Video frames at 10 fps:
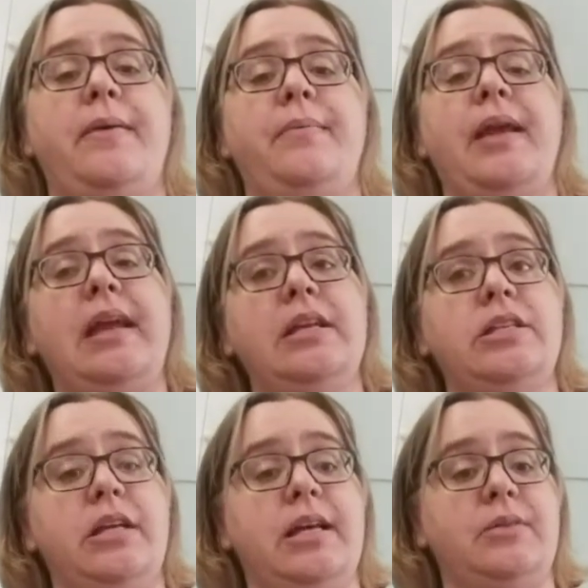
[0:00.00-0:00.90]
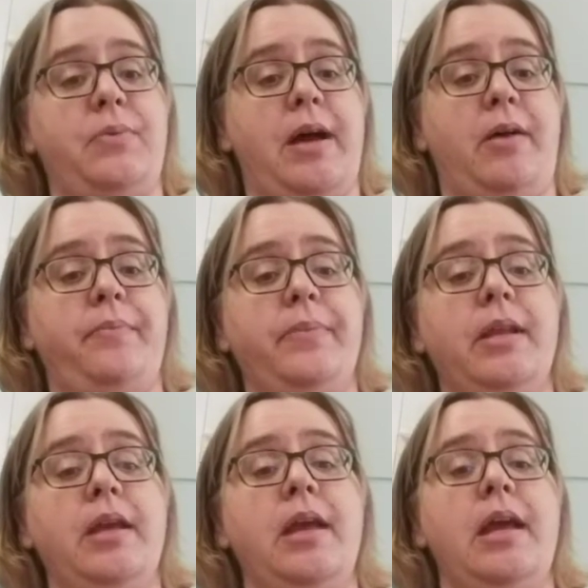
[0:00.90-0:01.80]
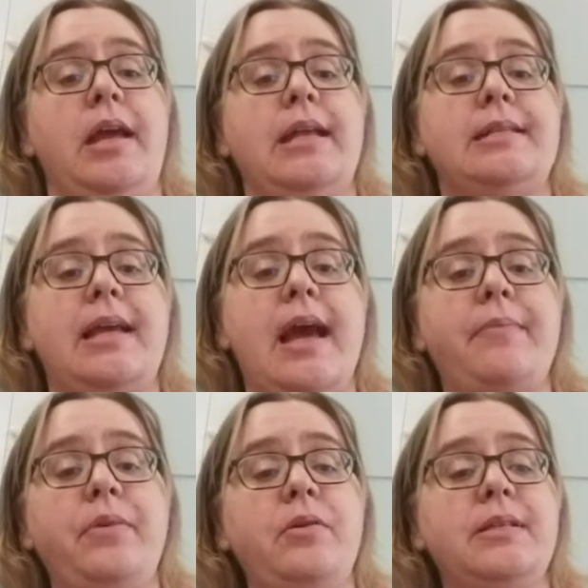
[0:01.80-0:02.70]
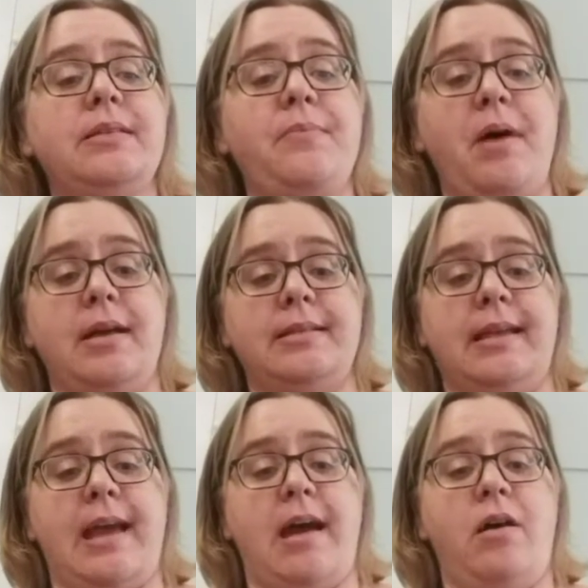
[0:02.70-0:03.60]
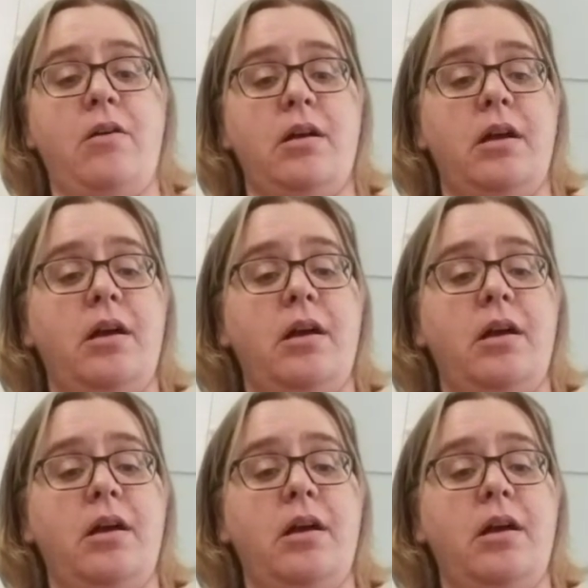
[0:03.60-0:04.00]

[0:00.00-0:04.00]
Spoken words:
Asia as well. Its capital is Moscow.